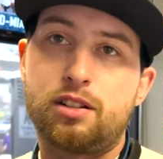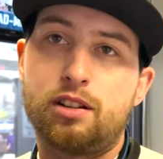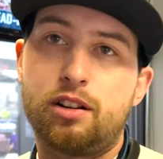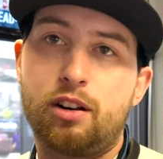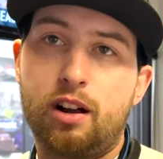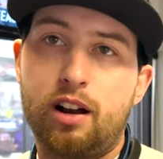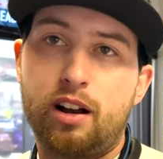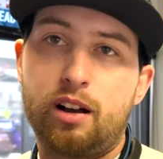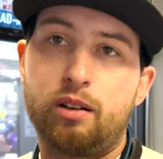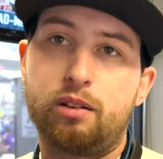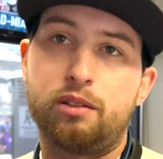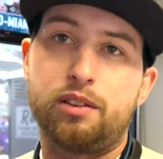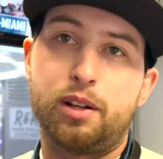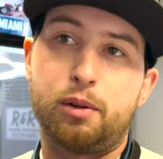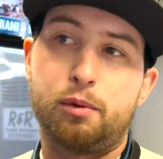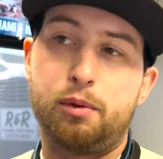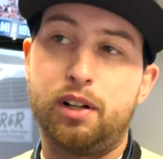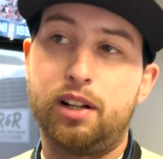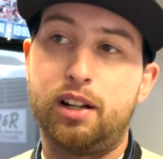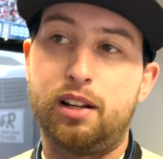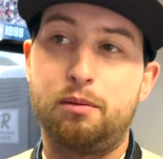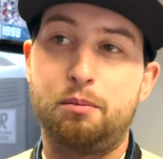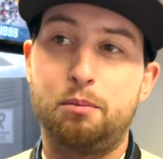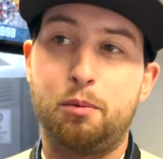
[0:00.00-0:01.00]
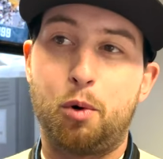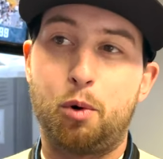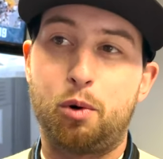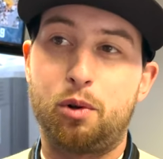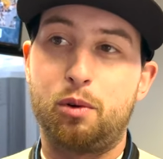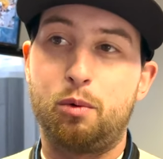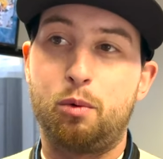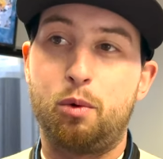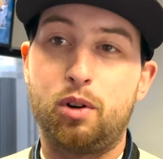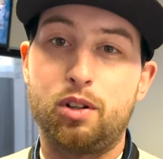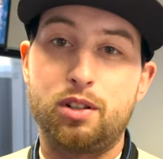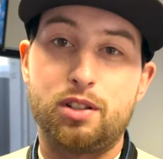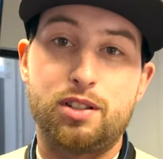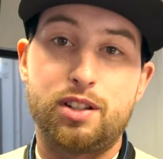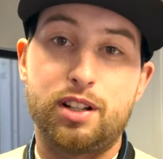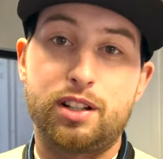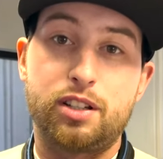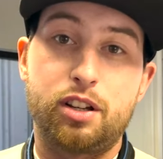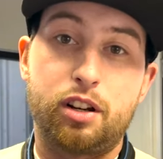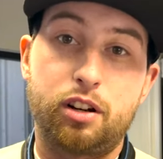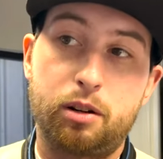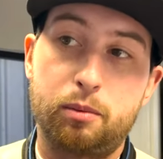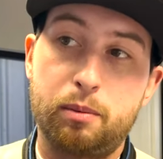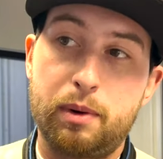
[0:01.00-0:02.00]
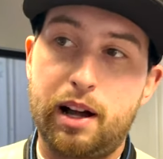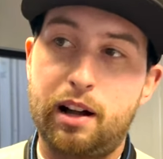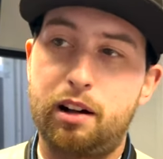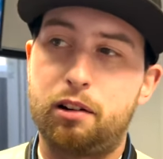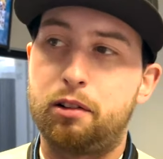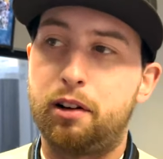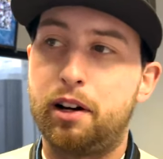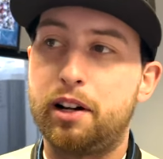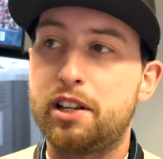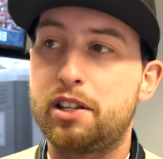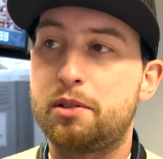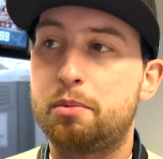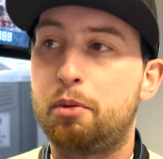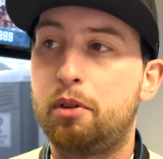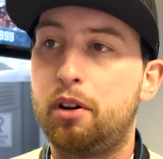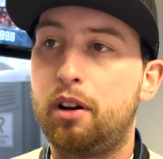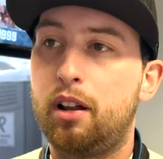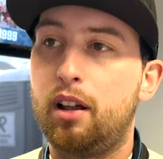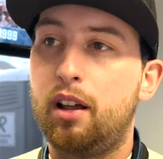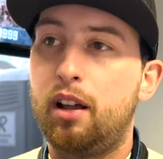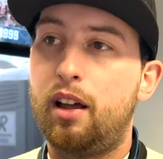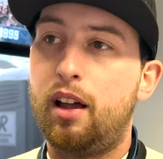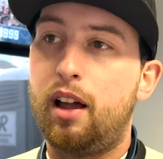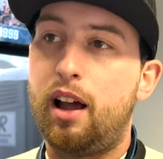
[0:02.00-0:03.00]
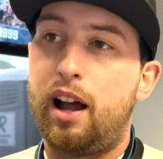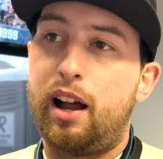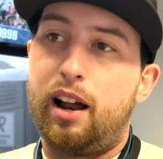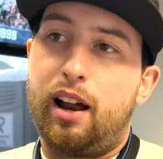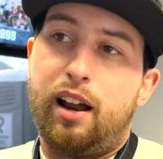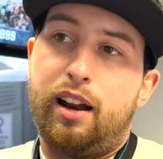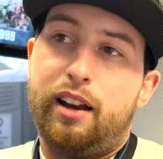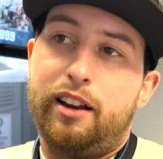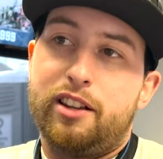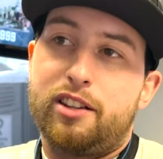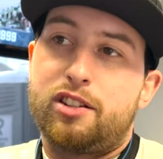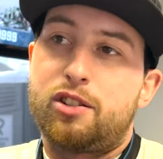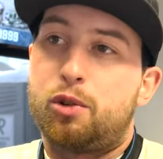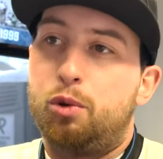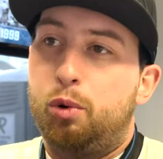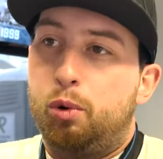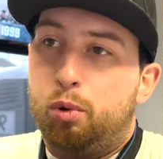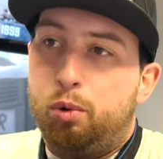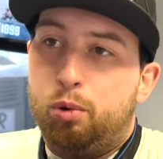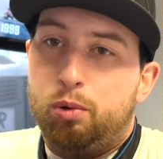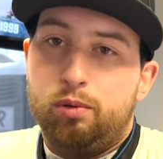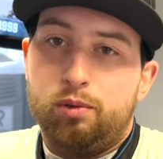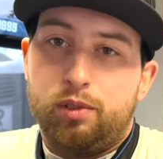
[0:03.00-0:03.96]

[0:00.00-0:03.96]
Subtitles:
You know, I don't think we need more than one 600-mile race, but it is cool.